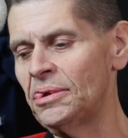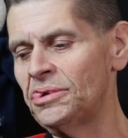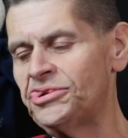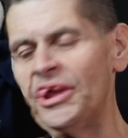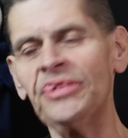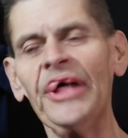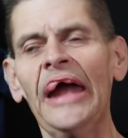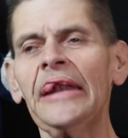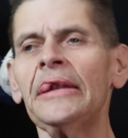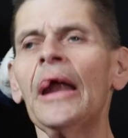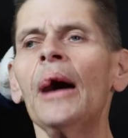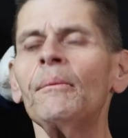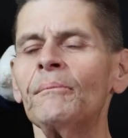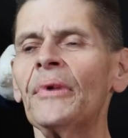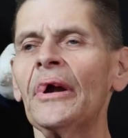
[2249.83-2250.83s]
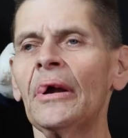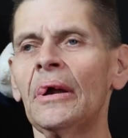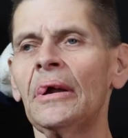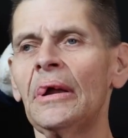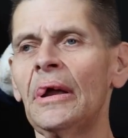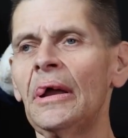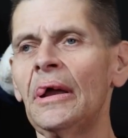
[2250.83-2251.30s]
see that
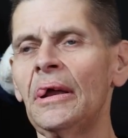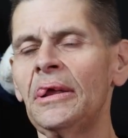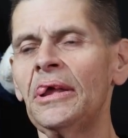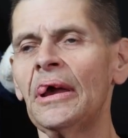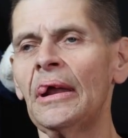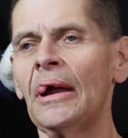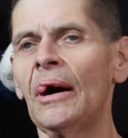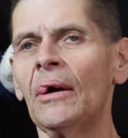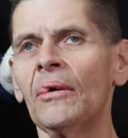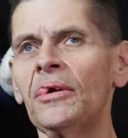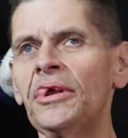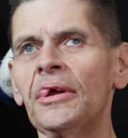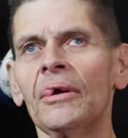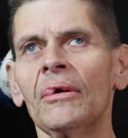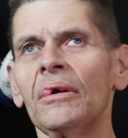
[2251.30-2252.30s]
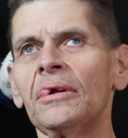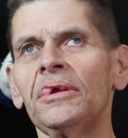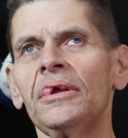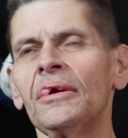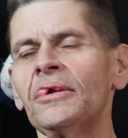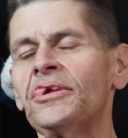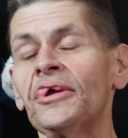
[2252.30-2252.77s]
number,
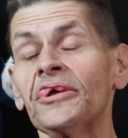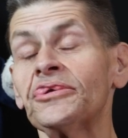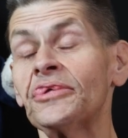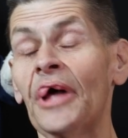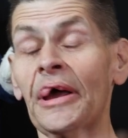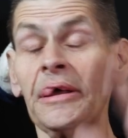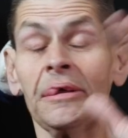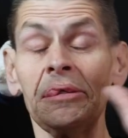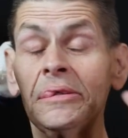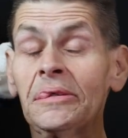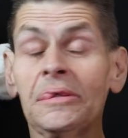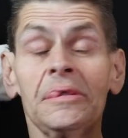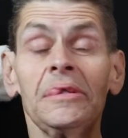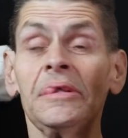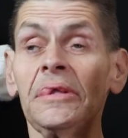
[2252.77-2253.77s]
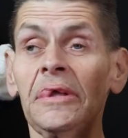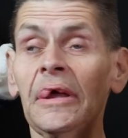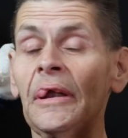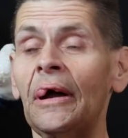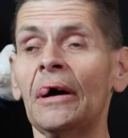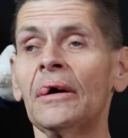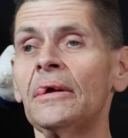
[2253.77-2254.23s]
you're just like,
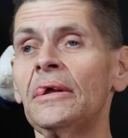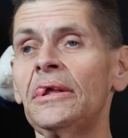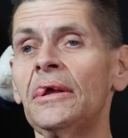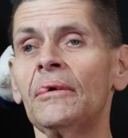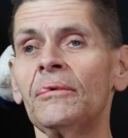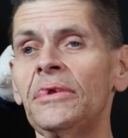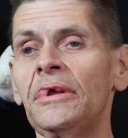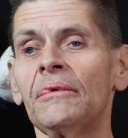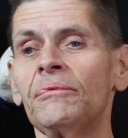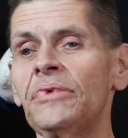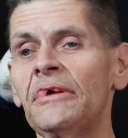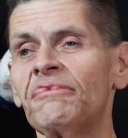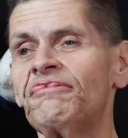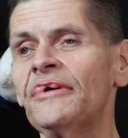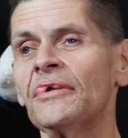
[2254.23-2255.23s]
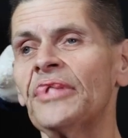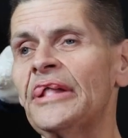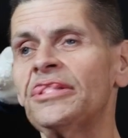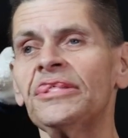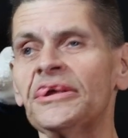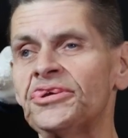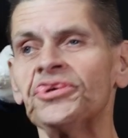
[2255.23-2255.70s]
you feel
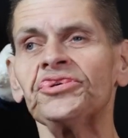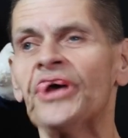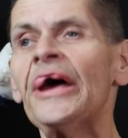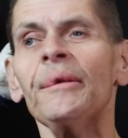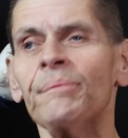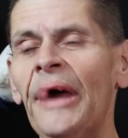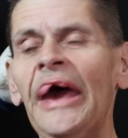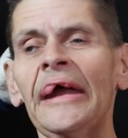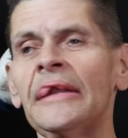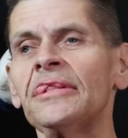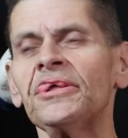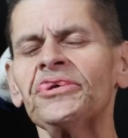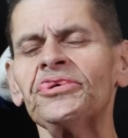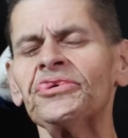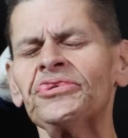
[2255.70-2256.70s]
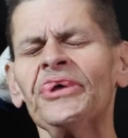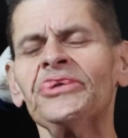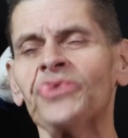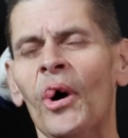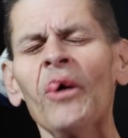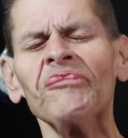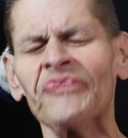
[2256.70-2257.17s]
that this is it, man.
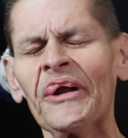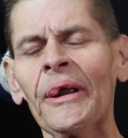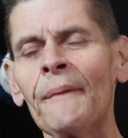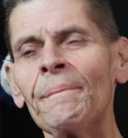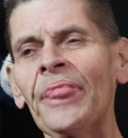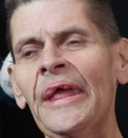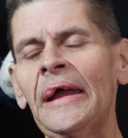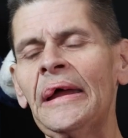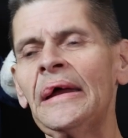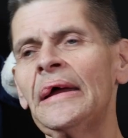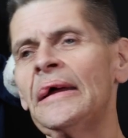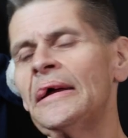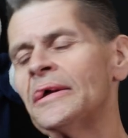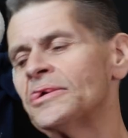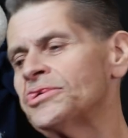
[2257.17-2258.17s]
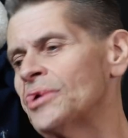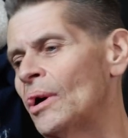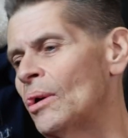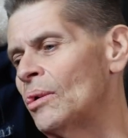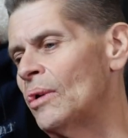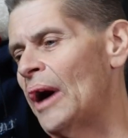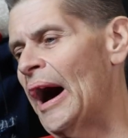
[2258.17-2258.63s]
It's over.
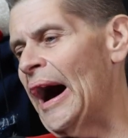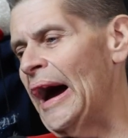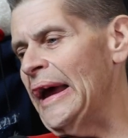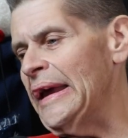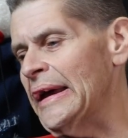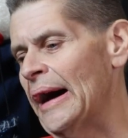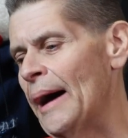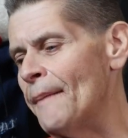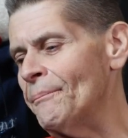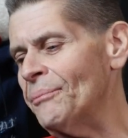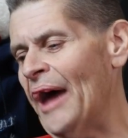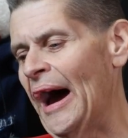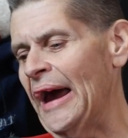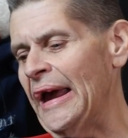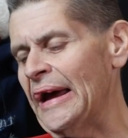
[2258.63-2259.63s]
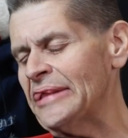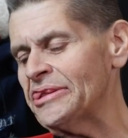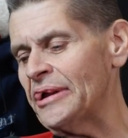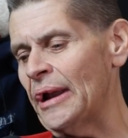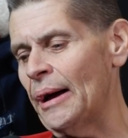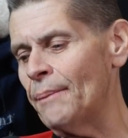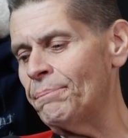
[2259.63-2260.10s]
So I
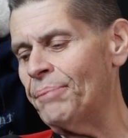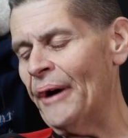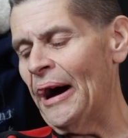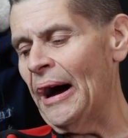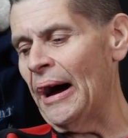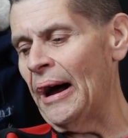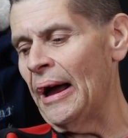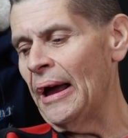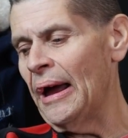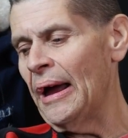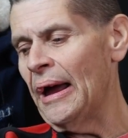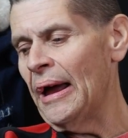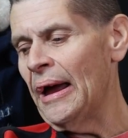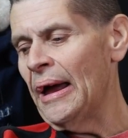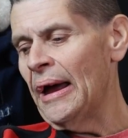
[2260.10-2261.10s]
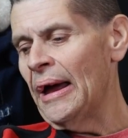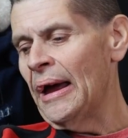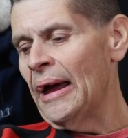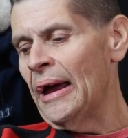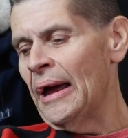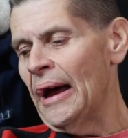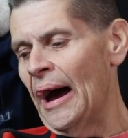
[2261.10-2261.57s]
ended up,
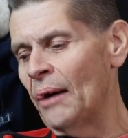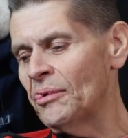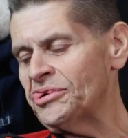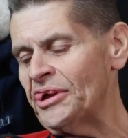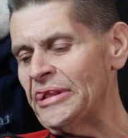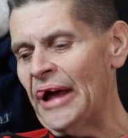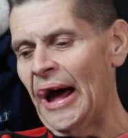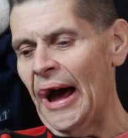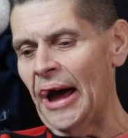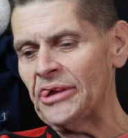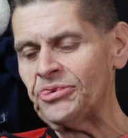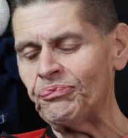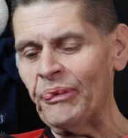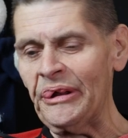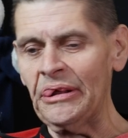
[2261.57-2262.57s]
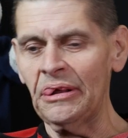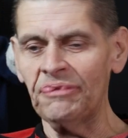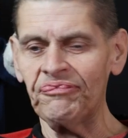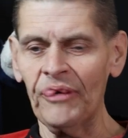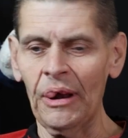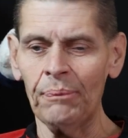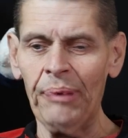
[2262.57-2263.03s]
I was in the
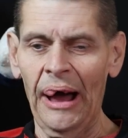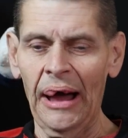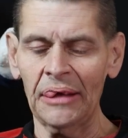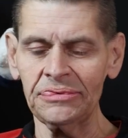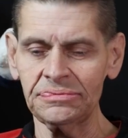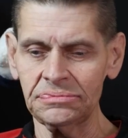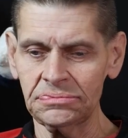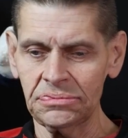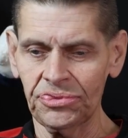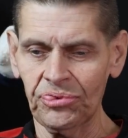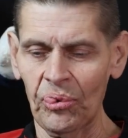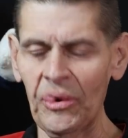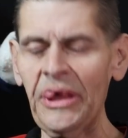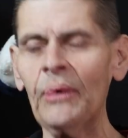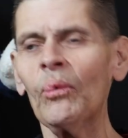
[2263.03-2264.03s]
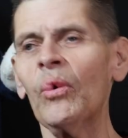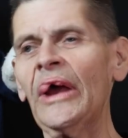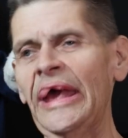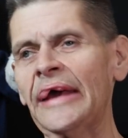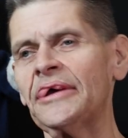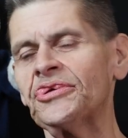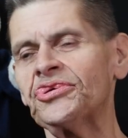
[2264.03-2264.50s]
hospital for about 3
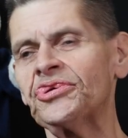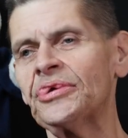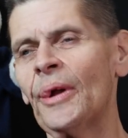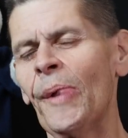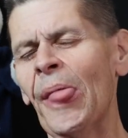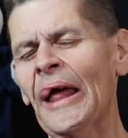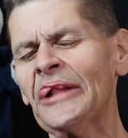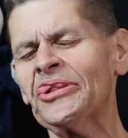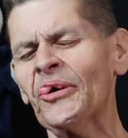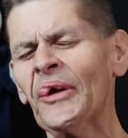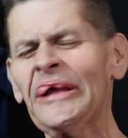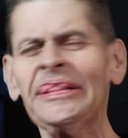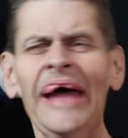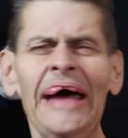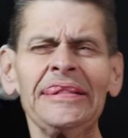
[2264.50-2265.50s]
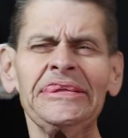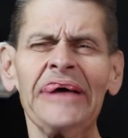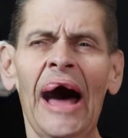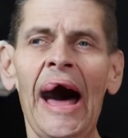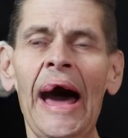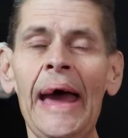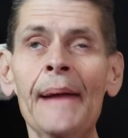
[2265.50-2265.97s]
weeks. During that
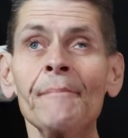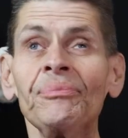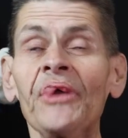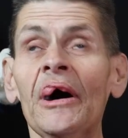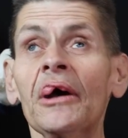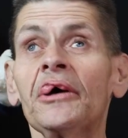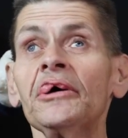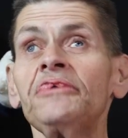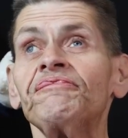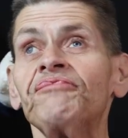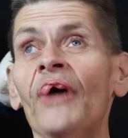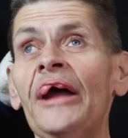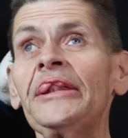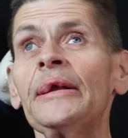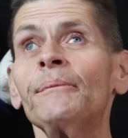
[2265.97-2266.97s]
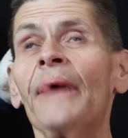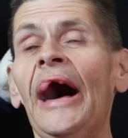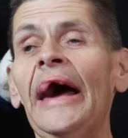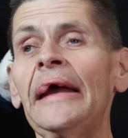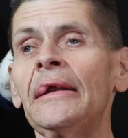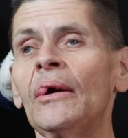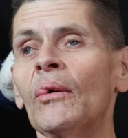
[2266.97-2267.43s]
time, a good friend of mine